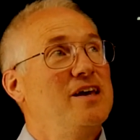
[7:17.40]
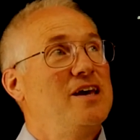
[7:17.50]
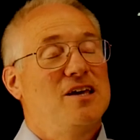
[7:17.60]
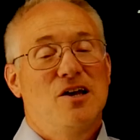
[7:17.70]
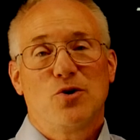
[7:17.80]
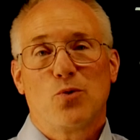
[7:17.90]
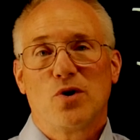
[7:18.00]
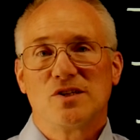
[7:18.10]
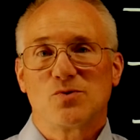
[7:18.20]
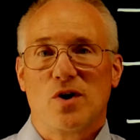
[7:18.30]
In other
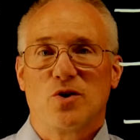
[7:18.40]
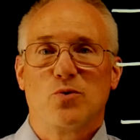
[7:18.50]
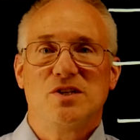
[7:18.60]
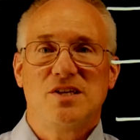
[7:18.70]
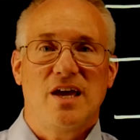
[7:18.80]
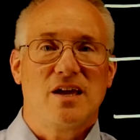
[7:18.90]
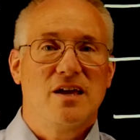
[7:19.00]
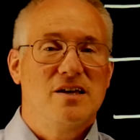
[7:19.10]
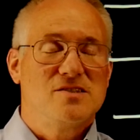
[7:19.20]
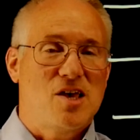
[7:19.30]
words, whether we take
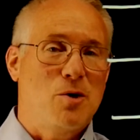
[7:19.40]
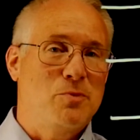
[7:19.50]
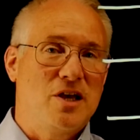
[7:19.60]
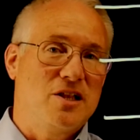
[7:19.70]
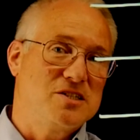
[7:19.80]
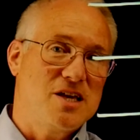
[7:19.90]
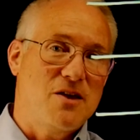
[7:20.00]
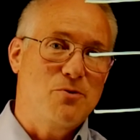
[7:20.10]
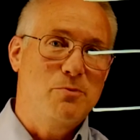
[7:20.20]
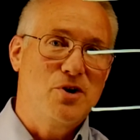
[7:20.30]
Salmonella
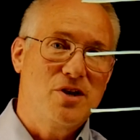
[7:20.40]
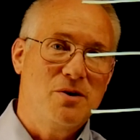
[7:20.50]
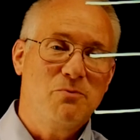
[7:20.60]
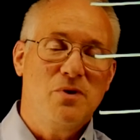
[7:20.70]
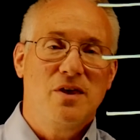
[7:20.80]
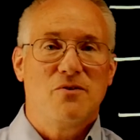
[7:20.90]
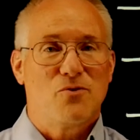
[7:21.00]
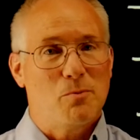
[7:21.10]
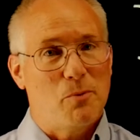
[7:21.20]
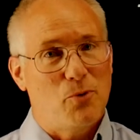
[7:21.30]
typhimurium
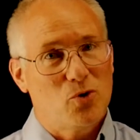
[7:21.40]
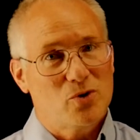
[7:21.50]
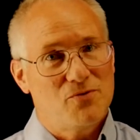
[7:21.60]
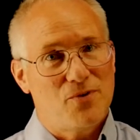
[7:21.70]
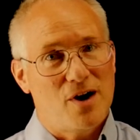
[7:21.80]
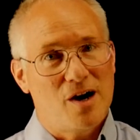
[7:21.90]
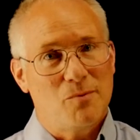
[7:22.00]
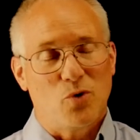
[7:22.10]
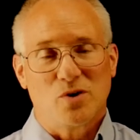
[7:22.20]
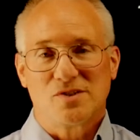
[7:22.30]
from a poultry farm
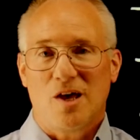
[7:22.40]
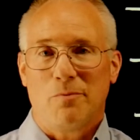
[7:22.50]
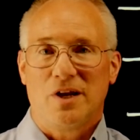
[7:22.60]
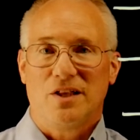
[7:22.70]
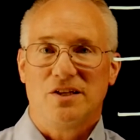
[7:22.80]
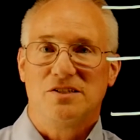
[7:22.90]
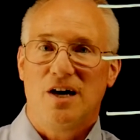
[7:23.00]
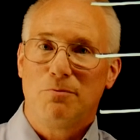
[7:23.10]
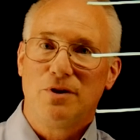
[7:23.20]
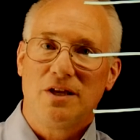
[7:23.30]
or Salmonella
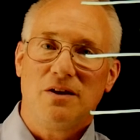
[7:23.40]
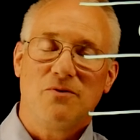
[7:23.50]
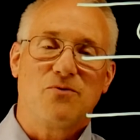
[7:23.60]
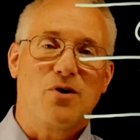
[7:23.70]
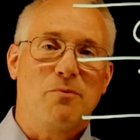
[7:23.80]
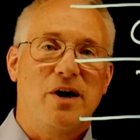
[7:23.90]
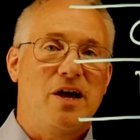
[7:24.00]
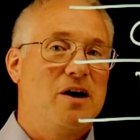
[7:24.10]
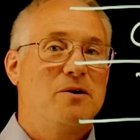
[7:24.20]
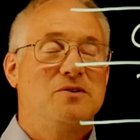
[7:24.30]
Dublin from
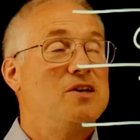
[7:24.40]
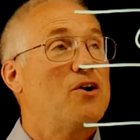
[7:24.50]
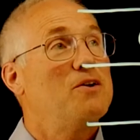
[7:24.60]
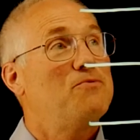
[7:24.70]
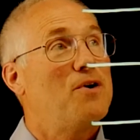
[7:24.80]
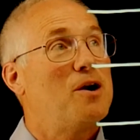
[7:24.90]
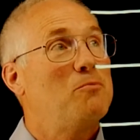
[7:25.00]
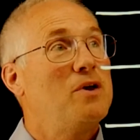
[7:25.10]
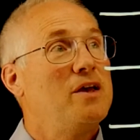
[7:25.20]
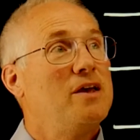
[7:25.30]
a dairy
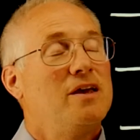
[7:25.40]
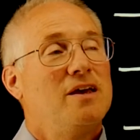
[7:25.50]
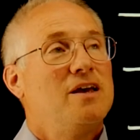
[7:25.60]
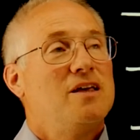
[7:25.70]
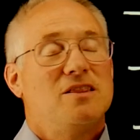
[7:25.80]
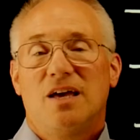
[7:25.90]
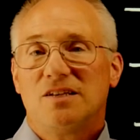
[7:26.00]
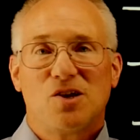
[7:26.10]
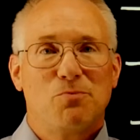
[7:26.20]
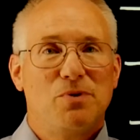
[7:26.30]
farm, the
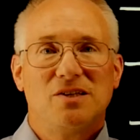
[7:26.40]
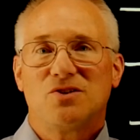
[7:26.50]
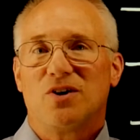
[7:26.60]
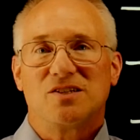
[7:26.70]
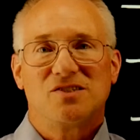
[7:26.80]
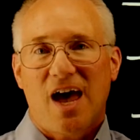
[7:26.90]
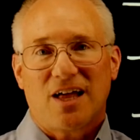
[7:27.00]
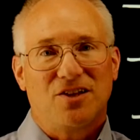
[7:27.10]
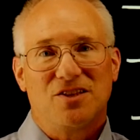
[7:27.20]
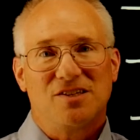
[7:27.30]
SRPs are
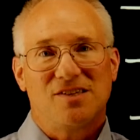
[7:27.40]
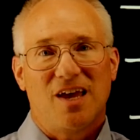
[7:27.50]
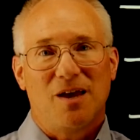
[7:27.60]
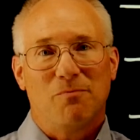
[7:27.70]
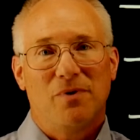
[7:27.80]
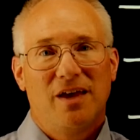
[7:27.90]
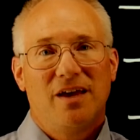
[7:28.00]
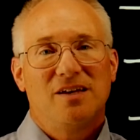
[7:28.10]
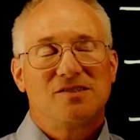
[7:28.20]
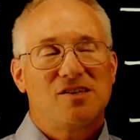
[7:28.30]
exactly the same.
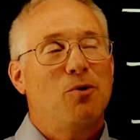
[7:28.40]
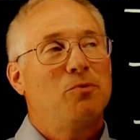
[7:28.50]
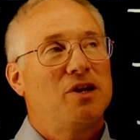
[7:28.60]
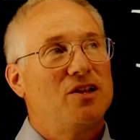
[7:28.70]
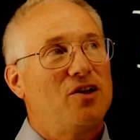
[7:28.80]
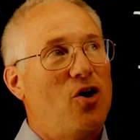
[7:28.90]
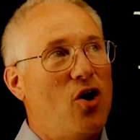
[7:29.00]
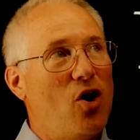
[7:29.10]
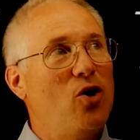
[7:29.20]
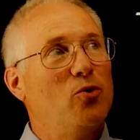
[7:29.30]
Salmonella
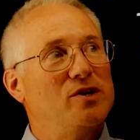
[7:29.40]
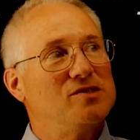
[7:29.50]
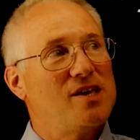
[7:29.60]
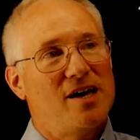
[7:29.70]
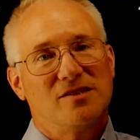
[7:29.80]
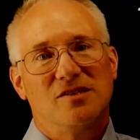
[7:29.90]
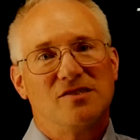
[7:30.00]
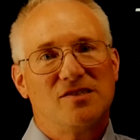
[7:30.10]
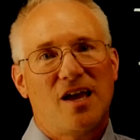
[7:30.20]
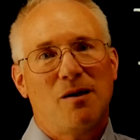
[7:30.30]
always has the
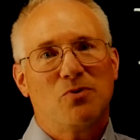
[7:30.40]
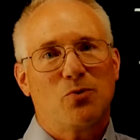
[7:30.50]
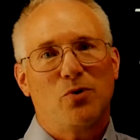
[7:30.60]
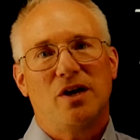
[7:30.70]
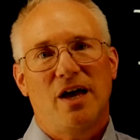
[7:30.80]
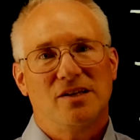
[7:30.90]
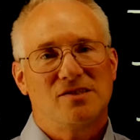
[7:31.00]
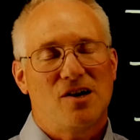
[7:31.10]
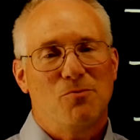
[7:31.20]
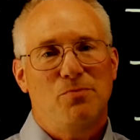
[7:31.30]
same 3
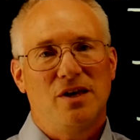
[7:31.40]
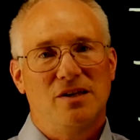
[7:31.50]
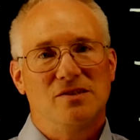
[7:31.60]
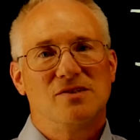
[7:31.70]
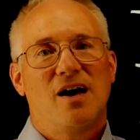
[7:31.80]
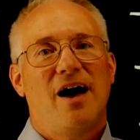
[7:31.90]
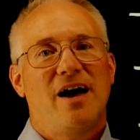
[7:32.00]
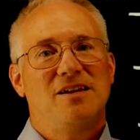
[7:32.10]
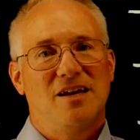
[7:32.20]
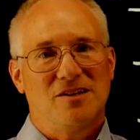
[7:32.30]
SRPs,
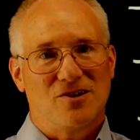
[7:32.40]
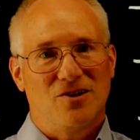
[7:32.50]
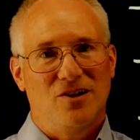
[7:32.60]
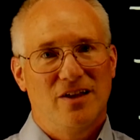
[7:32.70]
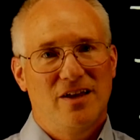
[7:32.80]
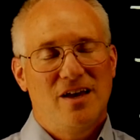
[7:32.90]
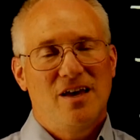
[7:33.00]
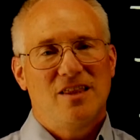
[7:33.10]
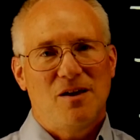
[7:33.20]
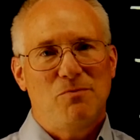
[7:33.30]
identical.
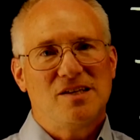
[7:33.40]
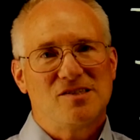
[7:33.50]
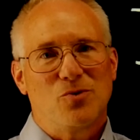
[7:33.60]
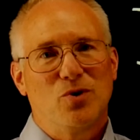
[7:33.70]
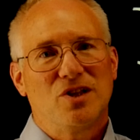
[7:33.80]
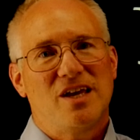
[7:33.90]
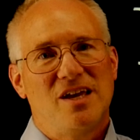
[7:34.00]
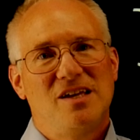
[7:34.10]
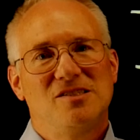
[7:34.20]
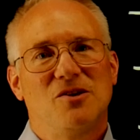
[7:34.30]
That makes it really
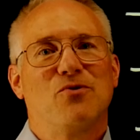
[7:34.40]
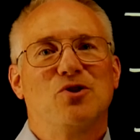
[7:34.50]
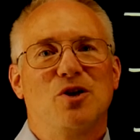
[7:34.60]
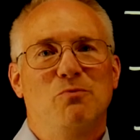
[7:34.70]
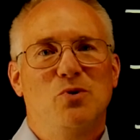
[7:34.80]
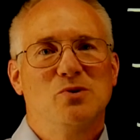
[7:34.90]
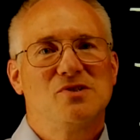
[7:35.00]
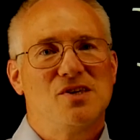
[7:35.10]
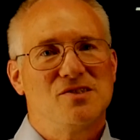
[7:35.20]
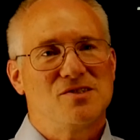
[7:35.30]
easy for the immune
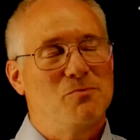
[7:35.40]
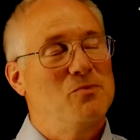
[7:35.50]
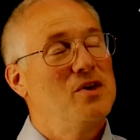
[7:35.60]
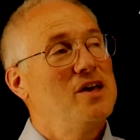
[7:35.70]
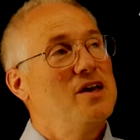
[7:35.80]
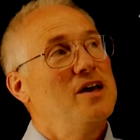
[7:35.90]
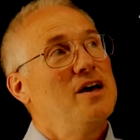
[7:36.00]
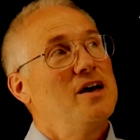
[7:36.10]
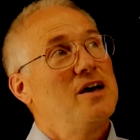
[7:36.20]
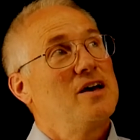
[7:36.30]
system
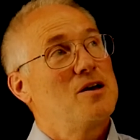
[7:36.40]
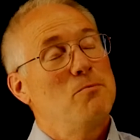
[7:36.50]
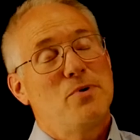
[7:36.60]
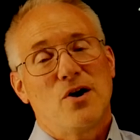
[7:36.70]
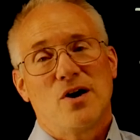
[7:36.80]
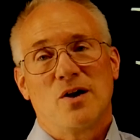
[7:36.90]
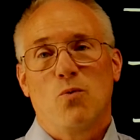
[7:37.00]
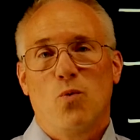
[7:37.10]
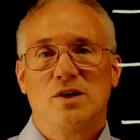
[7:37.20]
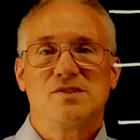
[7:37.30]
comparing
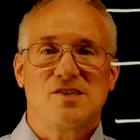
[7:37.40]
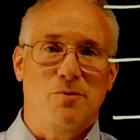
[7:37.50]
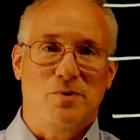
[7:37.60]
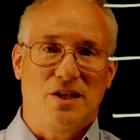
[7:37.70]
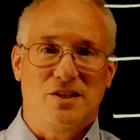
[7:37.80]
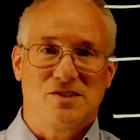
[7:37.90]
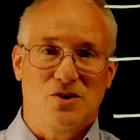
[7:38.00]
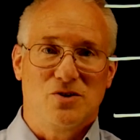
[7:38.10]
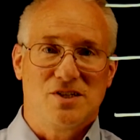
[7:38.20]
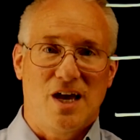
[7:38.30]
one Salmonella
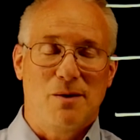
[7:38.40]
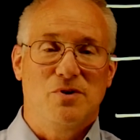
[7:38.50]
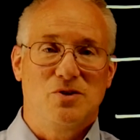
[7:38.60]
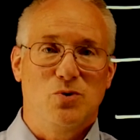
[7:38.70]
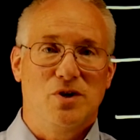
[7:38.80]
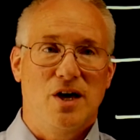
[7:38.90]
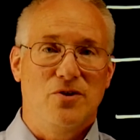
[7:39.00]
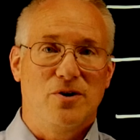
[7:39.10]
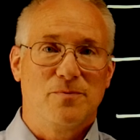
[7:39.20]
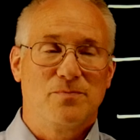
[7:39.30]
serotype to
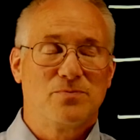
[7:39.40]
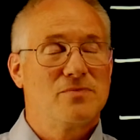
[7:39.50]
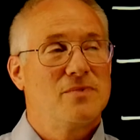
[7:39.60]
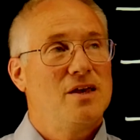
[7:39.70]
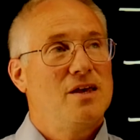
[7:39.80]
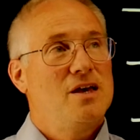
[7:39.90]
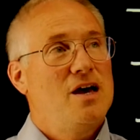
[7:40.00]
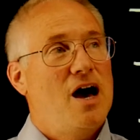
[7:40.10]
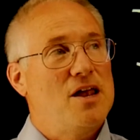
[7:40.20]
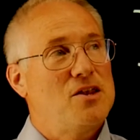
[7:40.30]
another.
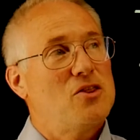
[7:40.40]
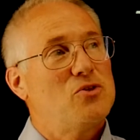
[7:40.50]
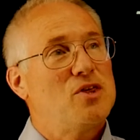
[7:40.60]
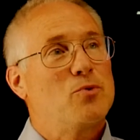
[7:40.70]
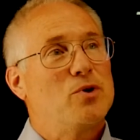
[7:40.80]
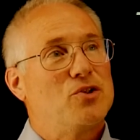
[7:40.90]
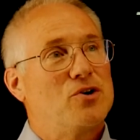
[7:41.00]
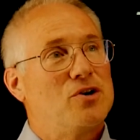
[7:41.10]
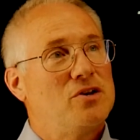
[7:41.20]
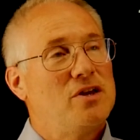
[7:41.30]
Another thing we
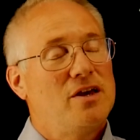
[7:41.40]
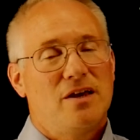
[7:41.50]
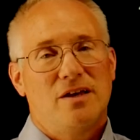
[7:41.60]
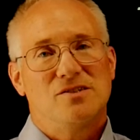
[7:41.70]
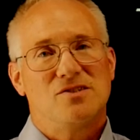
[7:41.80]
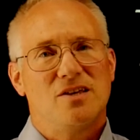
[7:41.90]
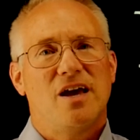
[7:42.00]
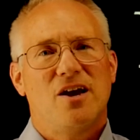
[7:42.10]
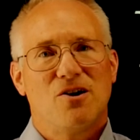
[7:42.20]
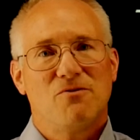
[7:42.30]
learned is the
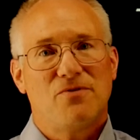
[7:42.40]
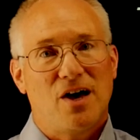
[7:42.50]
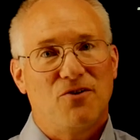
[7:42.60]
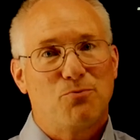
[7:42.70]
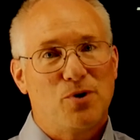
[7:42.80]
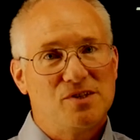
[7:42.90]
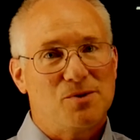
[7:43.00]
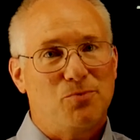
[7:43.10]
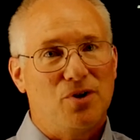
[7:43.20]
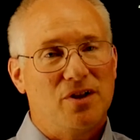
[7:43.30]
air valve
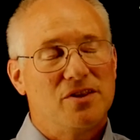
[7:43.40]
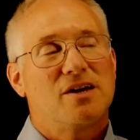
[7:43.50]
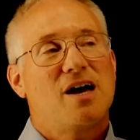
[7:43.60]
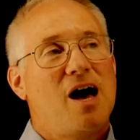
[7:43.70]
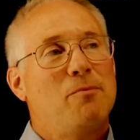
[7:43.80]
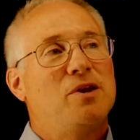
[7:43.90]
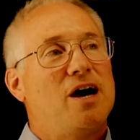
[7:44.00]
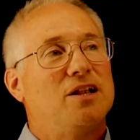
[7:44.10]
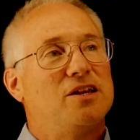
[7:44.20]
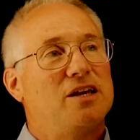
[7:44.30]
principle, the
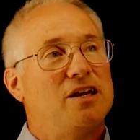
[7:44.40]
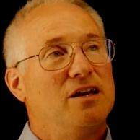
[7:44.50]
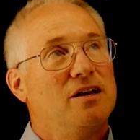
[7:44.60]
commonality,